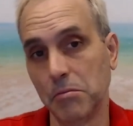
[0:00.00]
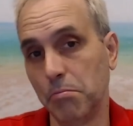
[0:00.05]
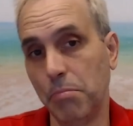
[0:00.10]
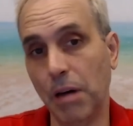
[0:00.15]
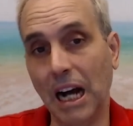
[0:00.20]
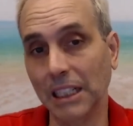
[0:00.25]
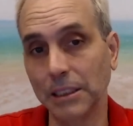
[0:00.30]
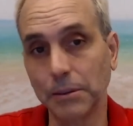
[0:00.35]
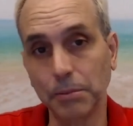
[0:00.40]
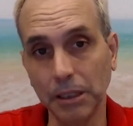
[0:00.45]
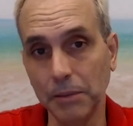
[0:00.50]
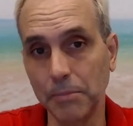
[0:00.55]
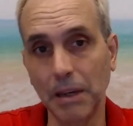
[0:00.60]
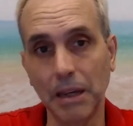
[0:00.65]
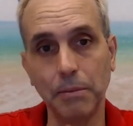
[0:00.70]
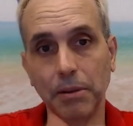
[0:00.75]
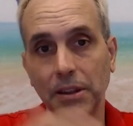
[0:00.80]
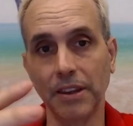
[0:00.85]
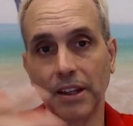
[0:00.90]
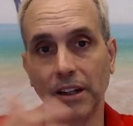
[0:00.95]
Possibly.
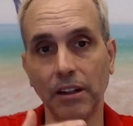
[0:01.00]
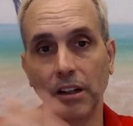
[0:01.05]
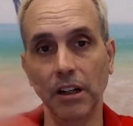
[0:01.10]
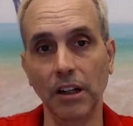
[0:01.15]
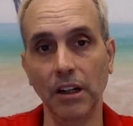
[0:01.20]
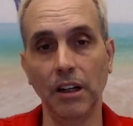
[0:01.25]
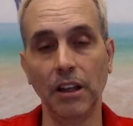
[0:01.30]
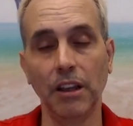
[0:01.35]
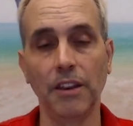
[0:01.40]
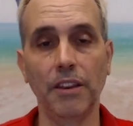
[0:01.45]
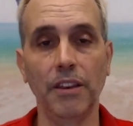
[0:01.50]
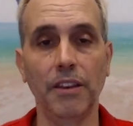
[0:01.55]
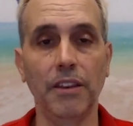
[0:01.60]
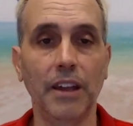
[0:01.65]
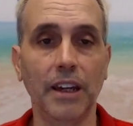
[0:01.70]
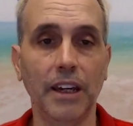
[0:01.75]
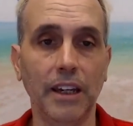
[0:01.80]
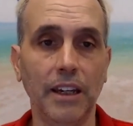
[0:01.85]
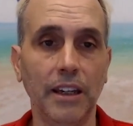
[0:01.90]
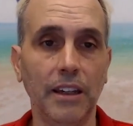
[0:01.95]
Maybe
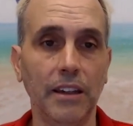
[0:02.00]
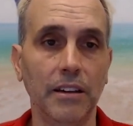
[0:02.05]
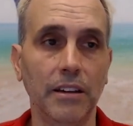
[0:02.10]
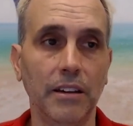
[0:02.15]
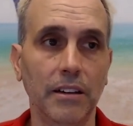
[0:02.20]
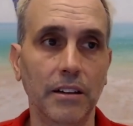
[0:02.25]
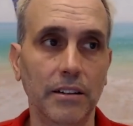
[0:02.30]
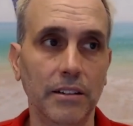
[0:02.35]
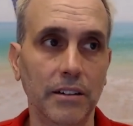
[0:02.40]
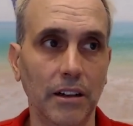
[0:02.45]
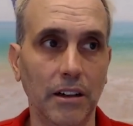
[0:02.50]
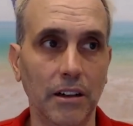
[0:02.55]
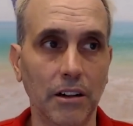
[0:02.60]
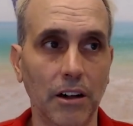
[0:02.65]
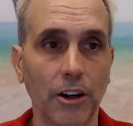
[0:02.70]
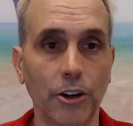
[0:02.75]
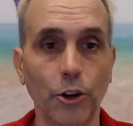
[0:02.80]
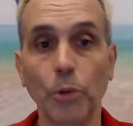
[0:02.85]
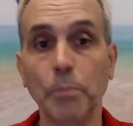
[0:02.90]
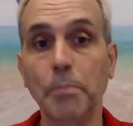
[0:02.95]
they
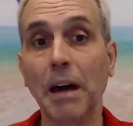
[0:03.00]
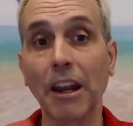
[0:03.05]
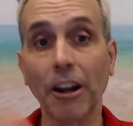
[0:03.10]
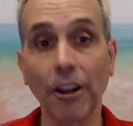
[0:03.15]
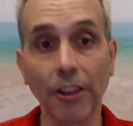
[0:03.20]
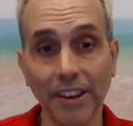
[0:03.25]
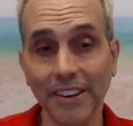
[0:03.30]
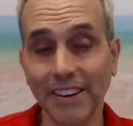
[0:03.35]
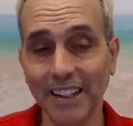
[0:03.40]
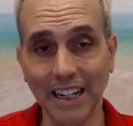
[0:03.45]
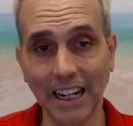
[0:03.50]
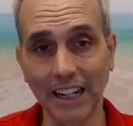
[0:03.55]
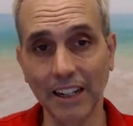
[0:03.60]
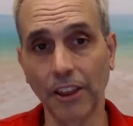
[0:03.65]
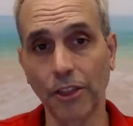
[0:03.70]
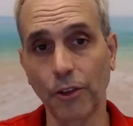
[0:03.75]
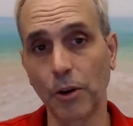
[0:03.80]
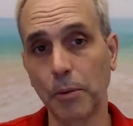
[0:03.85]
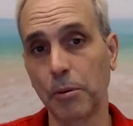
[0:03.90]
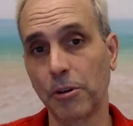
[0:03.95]
are doing better than the
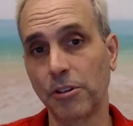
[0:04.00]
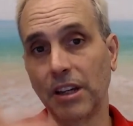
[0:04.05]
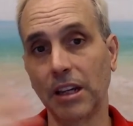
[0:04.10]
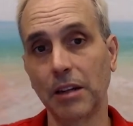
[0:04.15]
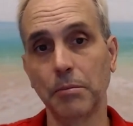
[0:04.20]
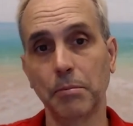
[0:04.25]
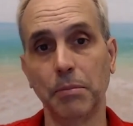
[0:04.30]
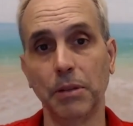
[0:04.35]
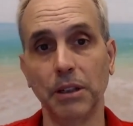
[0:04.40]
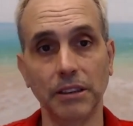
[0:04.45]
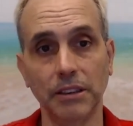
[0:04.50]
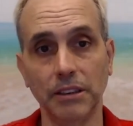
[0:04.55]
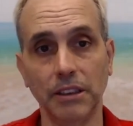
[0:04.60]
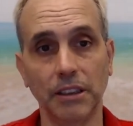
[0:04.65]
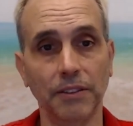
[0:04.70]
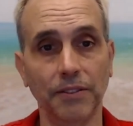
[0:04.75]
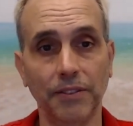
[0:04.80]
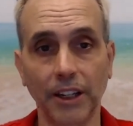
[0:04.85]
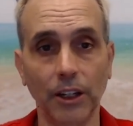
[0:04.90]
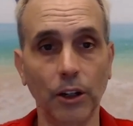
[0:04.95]
93%, but you
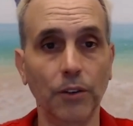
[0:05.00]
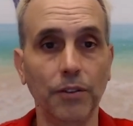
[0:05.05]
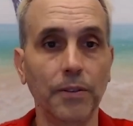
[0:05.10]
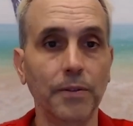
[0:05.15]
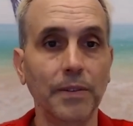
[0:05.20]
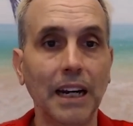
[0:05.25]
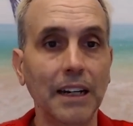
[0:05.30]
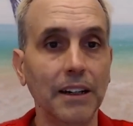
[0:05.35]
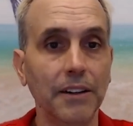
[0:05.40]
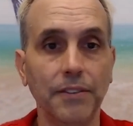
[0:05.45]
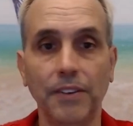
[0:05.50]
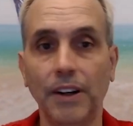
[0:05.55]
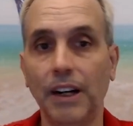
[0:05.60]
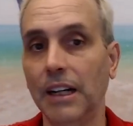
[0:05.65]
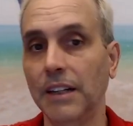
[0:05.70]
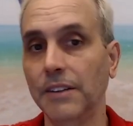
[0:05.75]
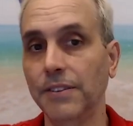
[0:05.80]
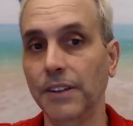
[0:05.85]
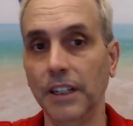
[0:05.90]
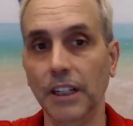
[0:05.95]
know, if they go from
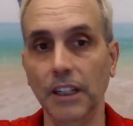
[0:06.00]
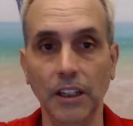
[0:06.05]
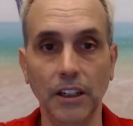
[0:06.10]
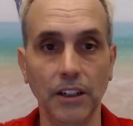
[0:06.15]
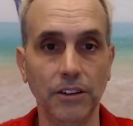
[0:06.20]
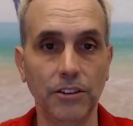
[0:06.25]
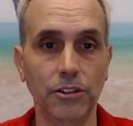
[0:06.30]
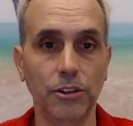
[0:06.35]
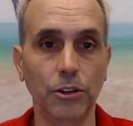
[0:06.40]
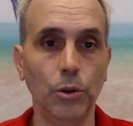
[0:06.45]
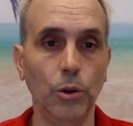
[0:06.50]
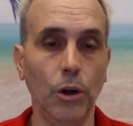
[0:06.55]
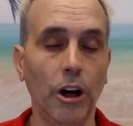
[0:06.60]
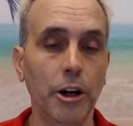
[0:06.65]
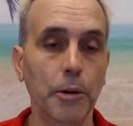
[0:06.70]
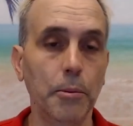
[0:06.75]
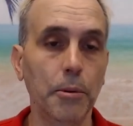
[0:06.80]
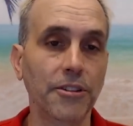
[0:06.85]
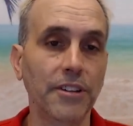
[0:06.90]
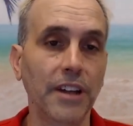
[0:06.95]
95 to
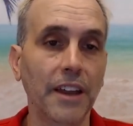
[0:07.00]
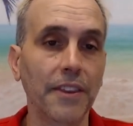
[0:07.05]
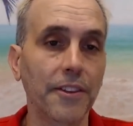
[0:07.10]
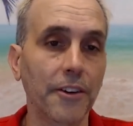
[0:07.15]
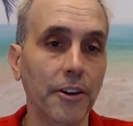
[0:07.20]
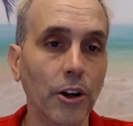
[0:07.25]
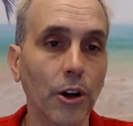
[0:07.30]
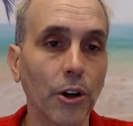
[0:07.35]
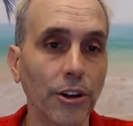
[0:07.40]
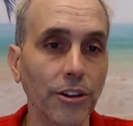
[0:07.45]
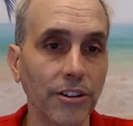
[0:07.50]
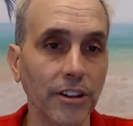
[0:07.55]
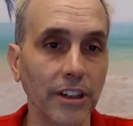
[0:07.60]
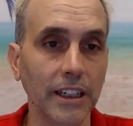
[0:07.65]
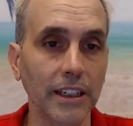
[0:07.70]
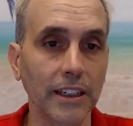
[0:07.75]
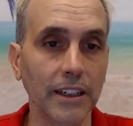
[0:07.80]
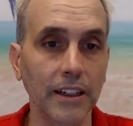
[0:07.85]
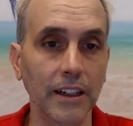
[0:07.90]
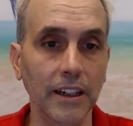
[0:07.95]
100%, they're
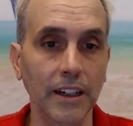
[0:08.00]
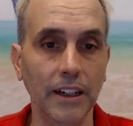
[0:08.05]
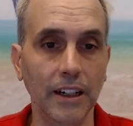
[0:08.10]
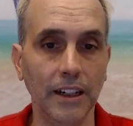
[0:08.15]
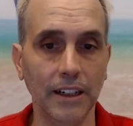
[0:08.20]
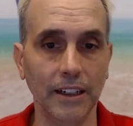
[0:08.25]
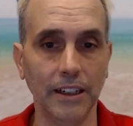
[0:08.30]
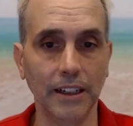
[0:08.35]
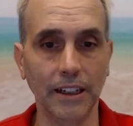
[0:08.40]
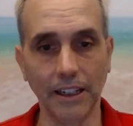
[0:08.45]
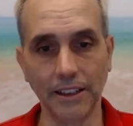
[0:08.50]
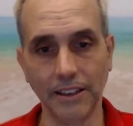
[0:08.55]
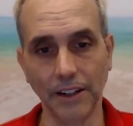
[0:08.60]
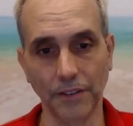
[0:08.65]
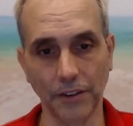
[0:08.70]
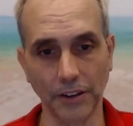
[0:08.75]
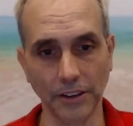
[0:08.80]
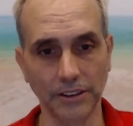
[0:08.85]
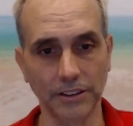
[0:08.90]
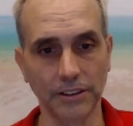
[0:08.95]
noticing a
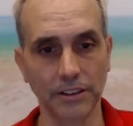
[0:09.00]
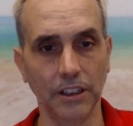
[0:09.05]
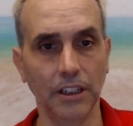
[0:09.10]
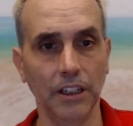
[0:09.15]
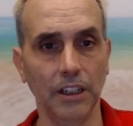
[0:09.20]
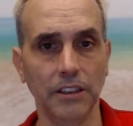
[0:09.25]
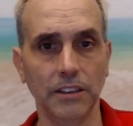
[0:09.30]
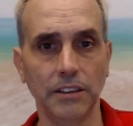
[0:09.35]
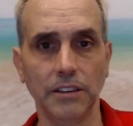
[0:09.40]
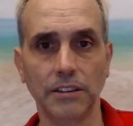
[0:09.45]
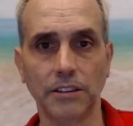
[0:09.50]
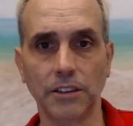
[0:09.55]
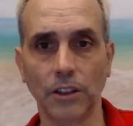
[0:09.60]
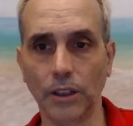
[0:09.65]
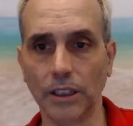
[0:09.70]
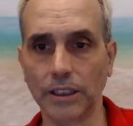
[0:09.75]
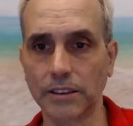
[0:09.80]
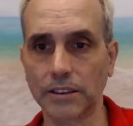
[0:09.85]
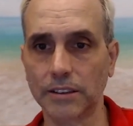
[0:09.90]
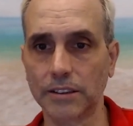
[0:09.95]
difference. So
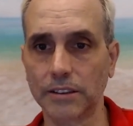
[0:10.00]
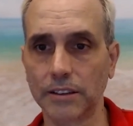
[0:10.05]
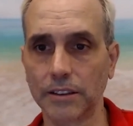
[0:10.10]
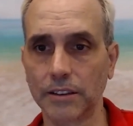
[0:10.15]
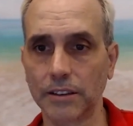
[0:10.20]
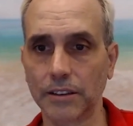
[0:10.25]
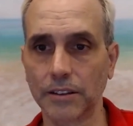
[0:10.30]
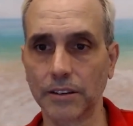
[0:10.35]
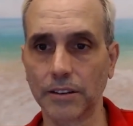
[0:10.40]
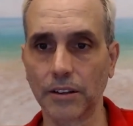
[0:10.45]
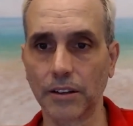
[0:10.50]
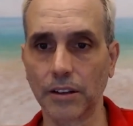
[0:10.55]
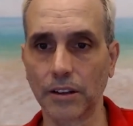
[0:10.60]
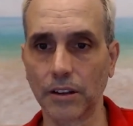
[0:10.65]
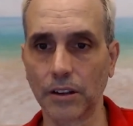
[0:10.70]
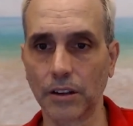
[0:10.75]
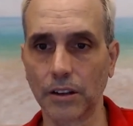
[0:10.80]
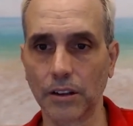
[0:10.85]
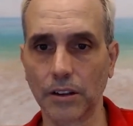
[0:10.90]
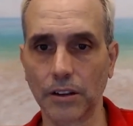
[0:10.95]
let's
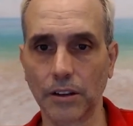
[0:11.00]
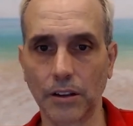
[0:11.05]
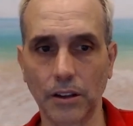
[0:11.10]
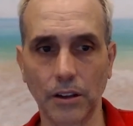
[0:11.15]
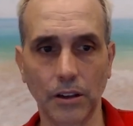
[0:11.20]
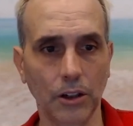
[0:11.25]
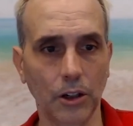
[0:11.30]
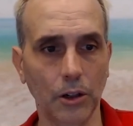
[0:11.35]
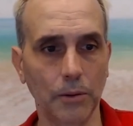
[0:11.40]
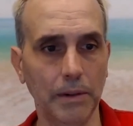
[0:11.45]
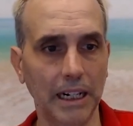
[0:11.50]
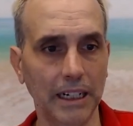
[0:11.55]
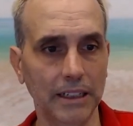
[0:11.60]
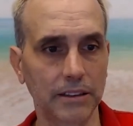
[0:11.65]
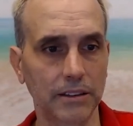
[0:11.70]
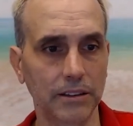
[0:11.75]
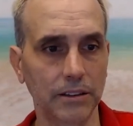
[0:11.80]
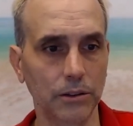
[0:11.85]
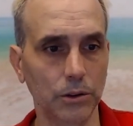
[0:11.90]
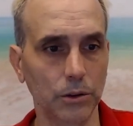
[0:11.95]
go back
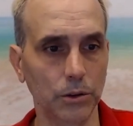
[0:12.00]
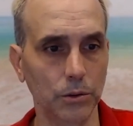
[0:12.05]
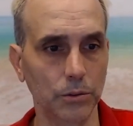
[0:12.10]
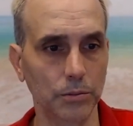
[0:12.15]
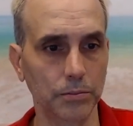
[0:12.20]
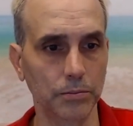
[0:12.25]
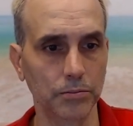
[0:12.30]
to...